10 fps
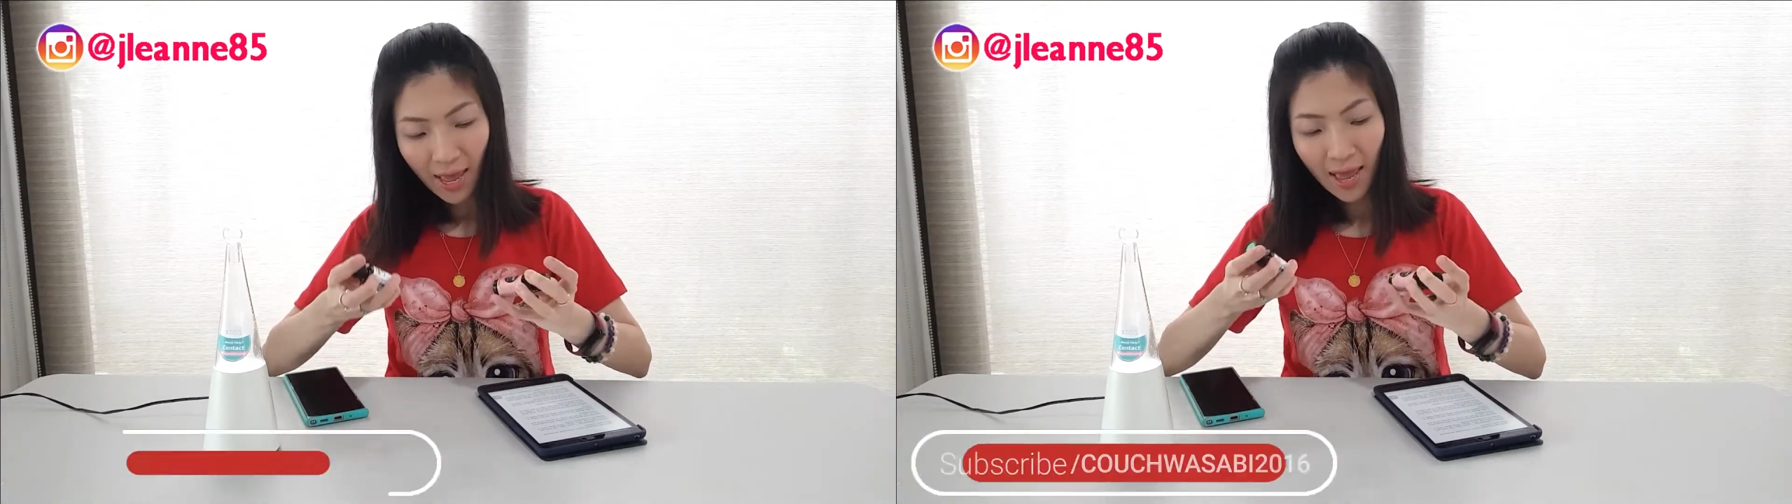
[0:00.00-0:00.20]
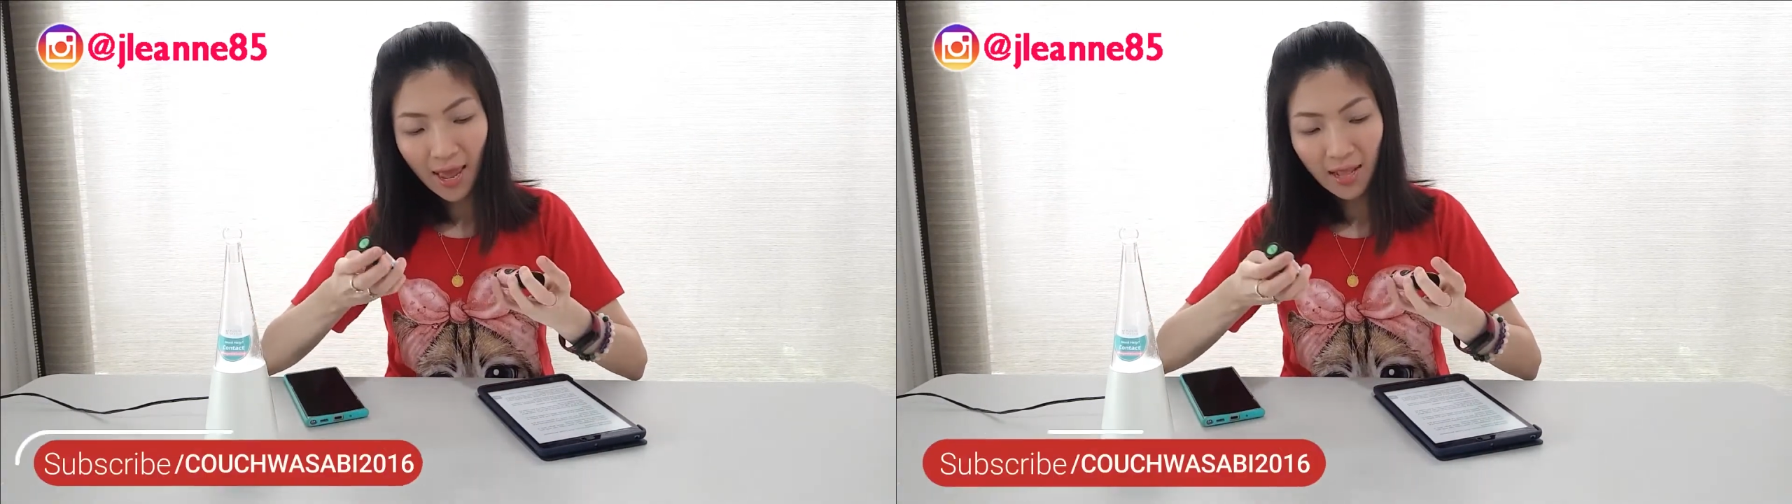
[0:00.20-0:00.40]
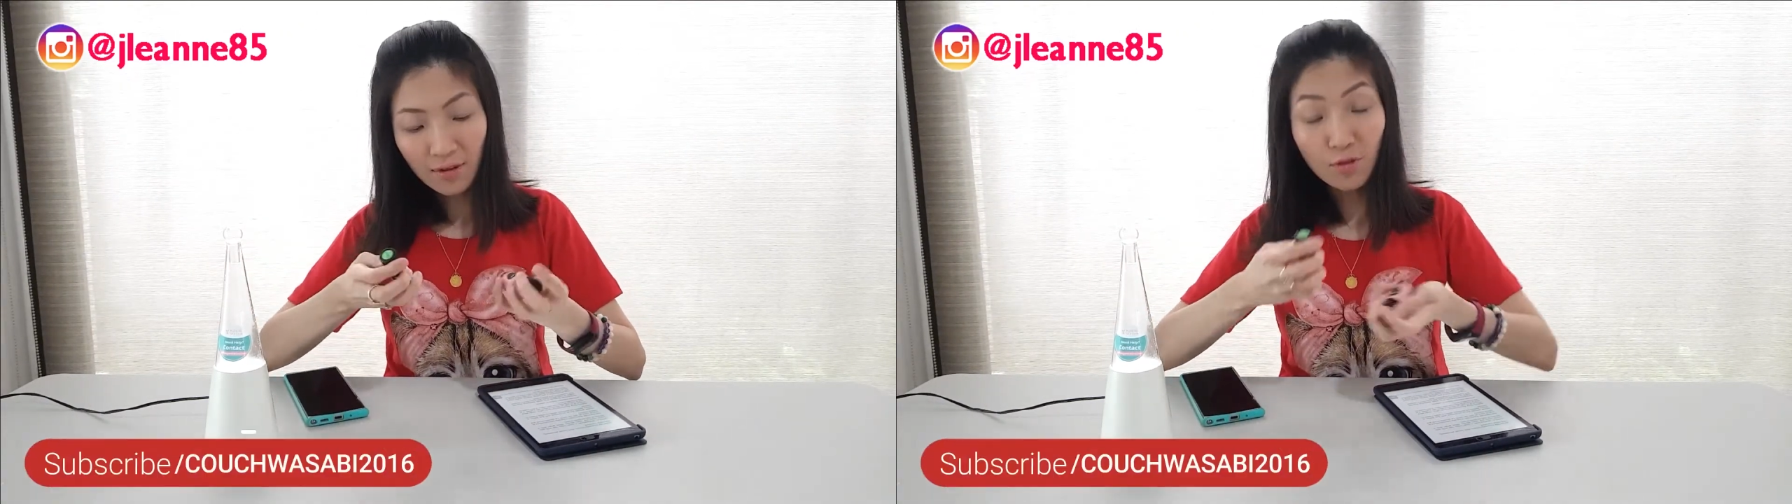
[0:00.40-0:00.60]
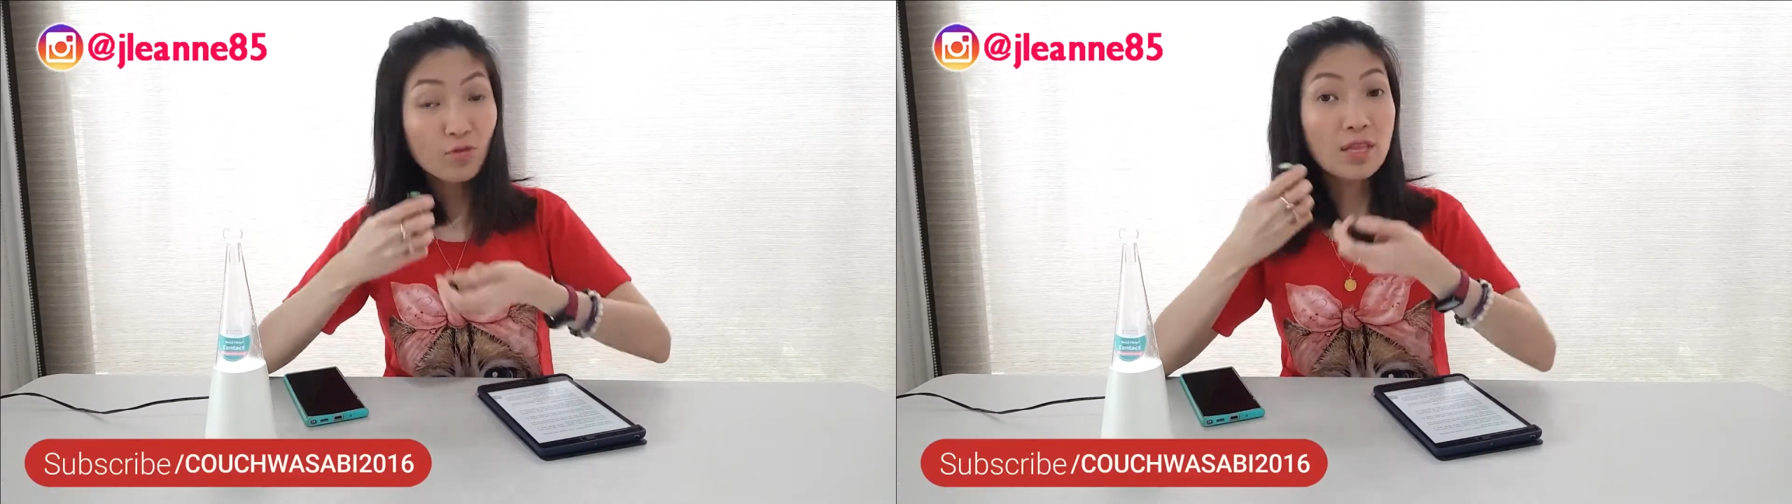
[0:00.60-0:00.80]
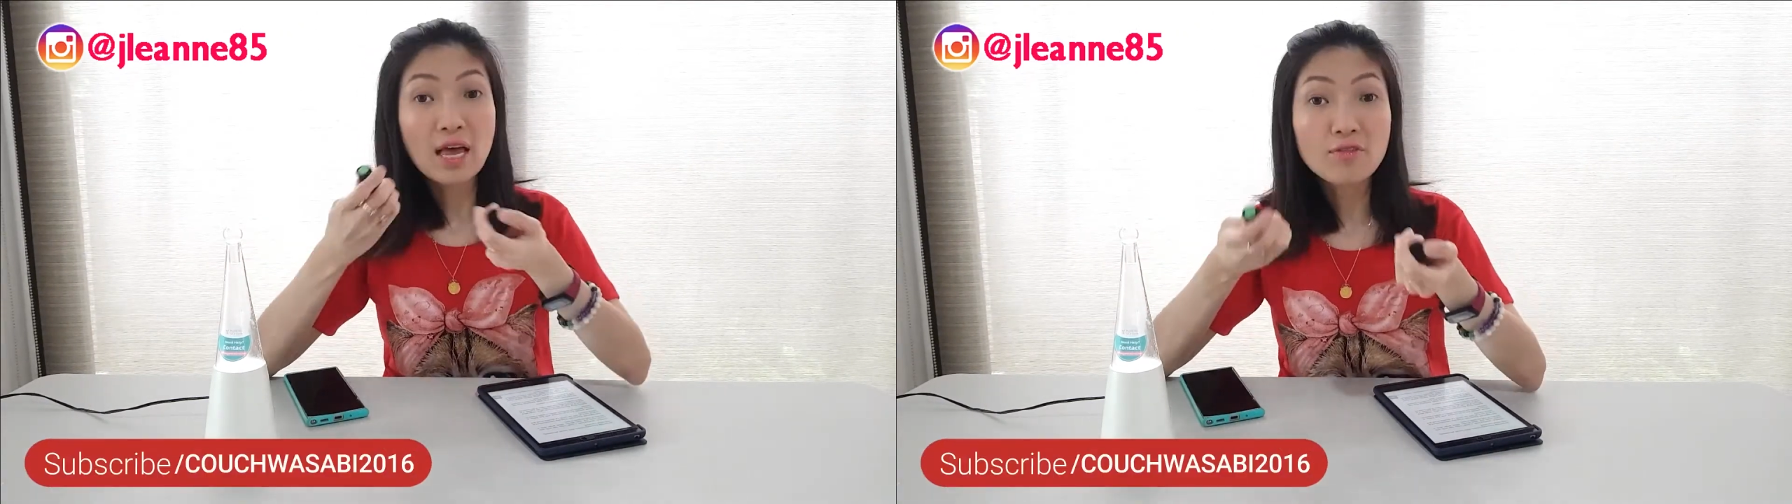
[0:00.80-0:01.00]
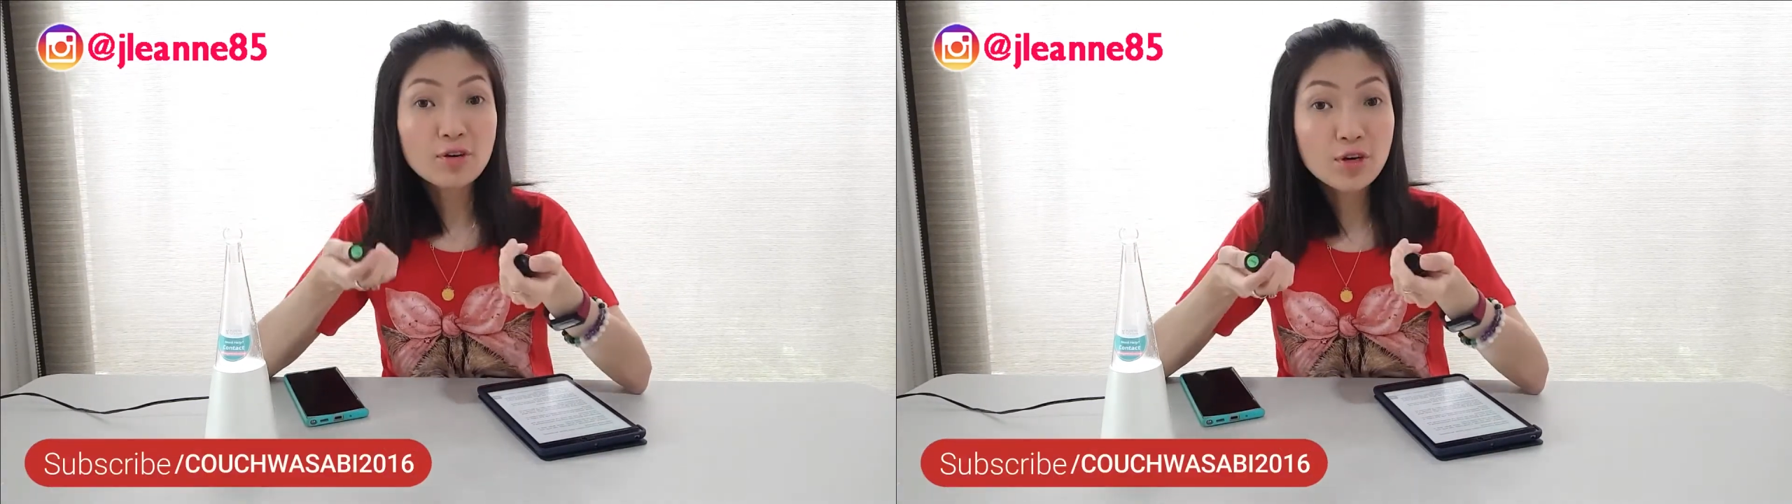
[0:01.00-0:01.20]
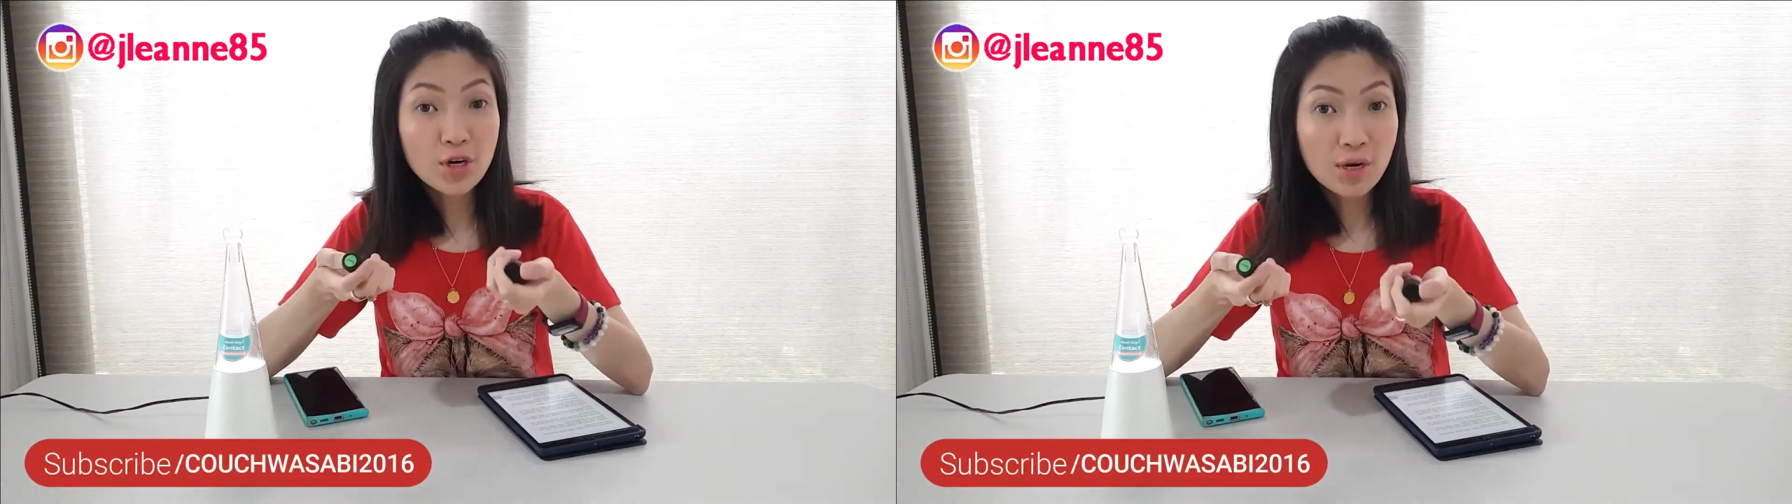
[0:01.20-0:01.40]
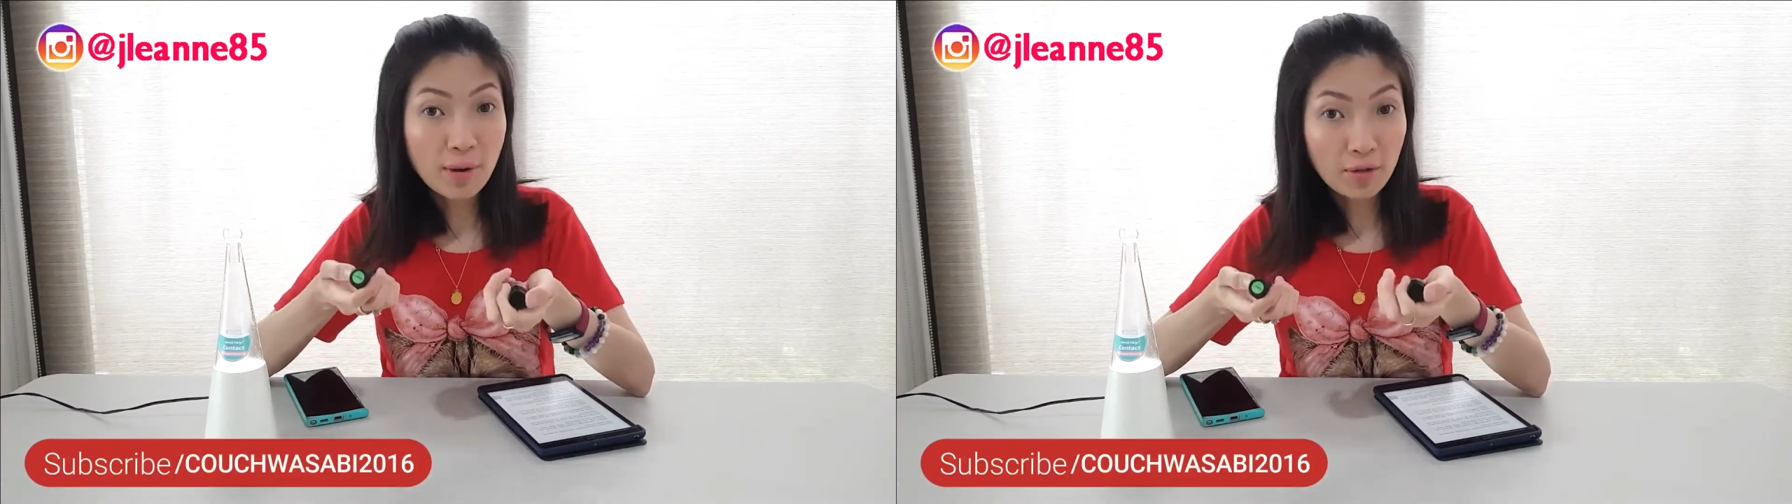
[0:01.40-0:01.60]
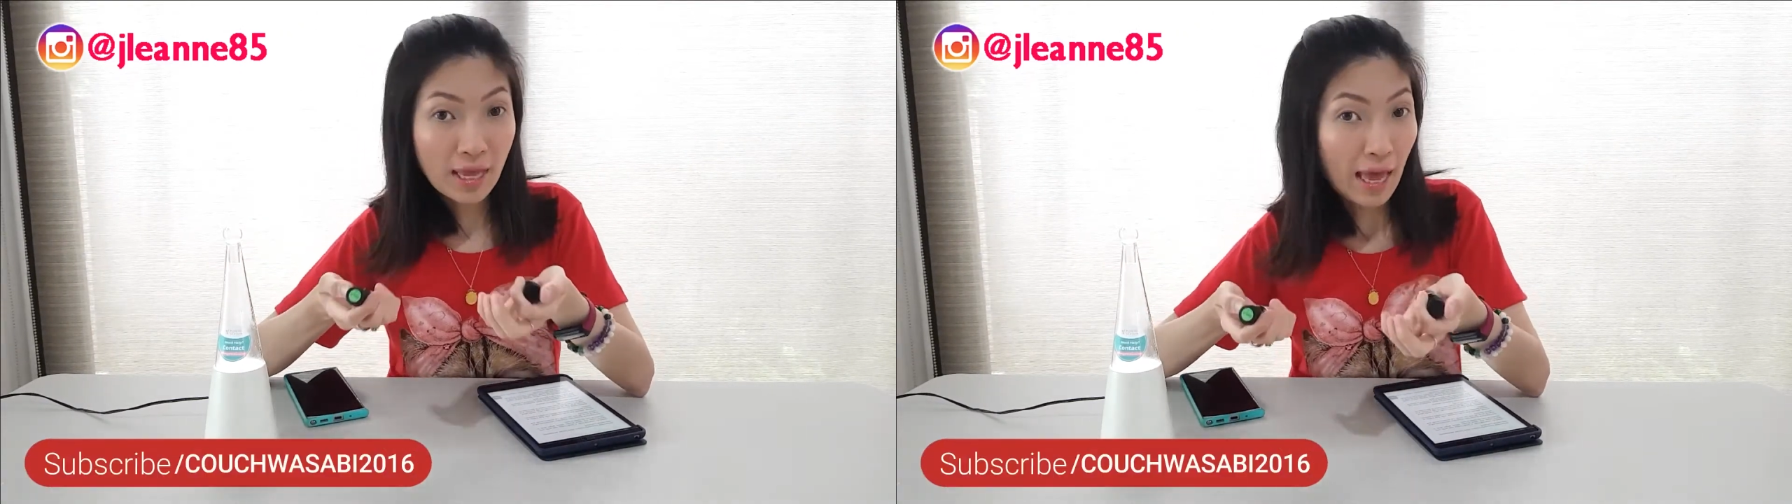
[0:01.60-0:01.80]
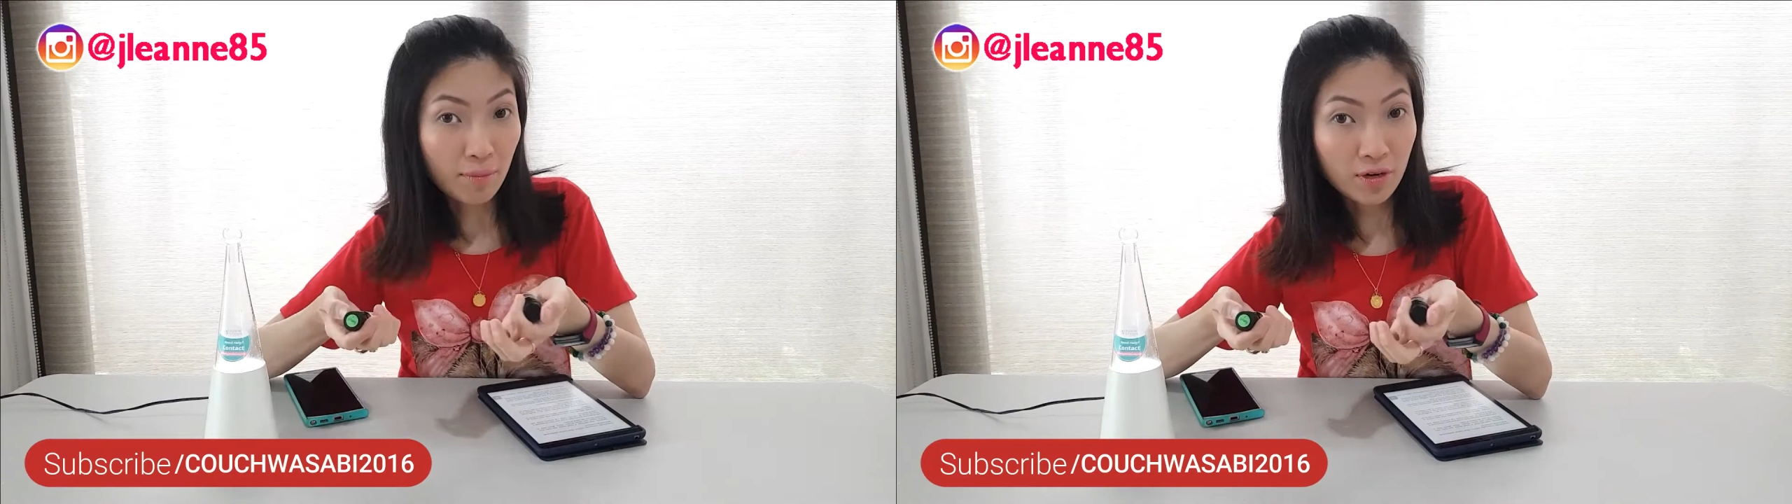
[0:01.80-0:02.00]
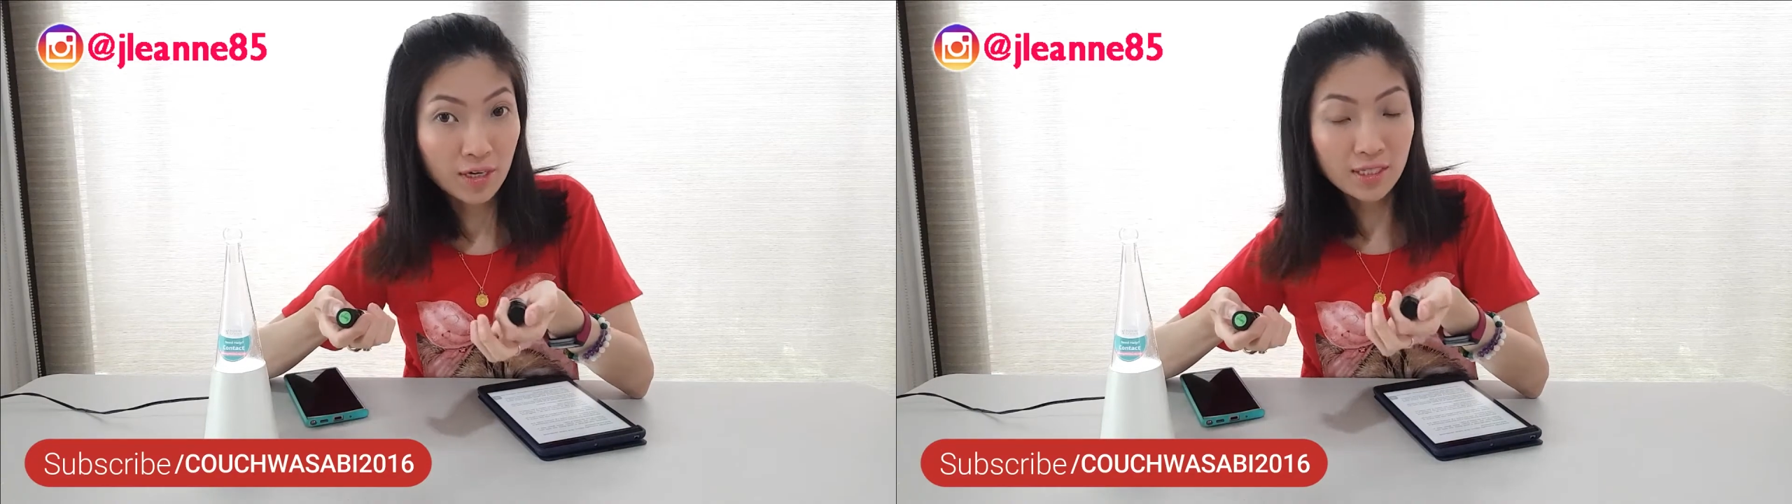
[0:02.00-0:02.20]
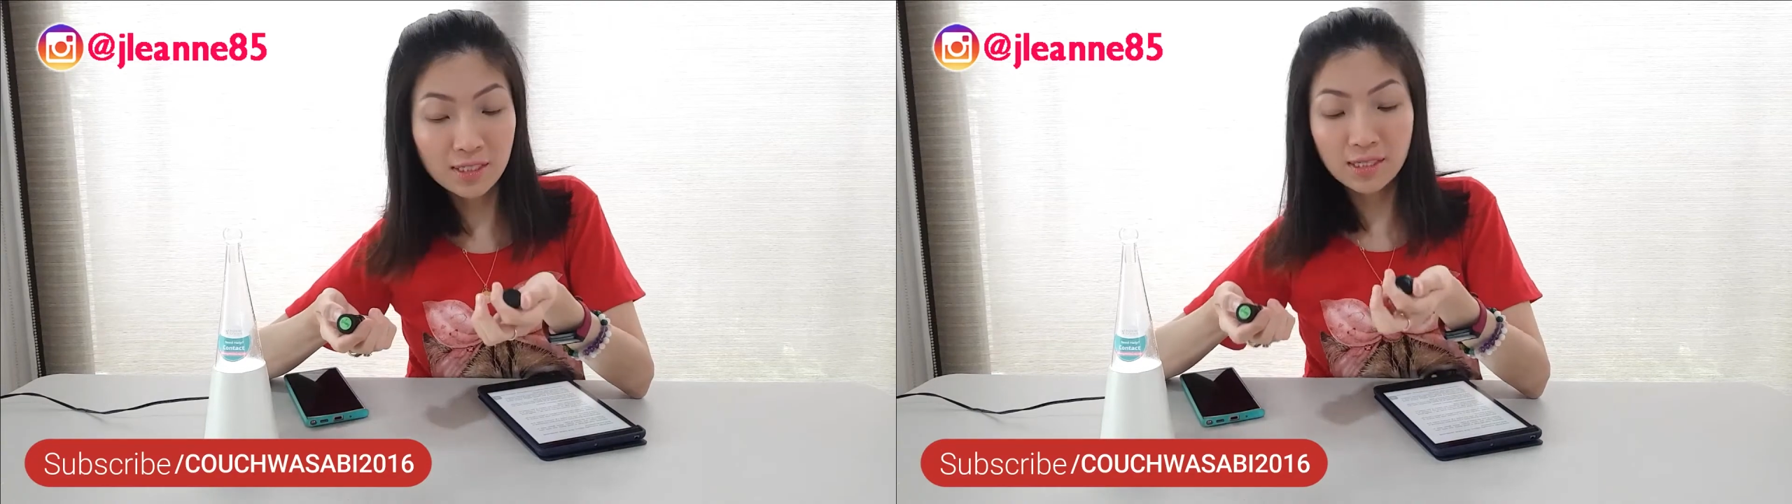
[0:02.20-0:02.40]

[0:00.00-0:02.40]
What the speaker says: And if you've never heard about Amyris,